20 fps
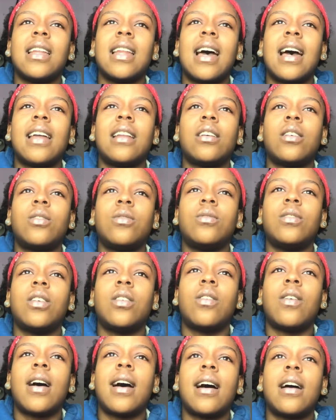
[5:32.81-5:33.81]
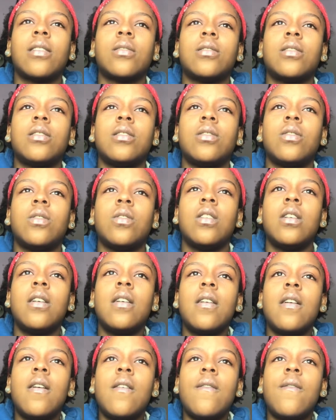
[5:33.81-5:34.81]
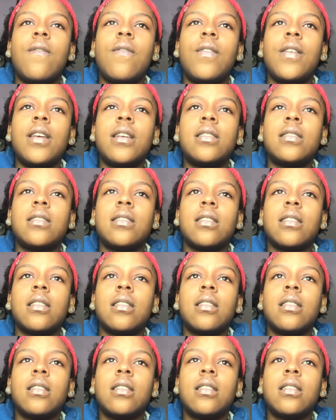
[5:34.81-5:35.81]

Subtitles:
and I don't know how to fix it.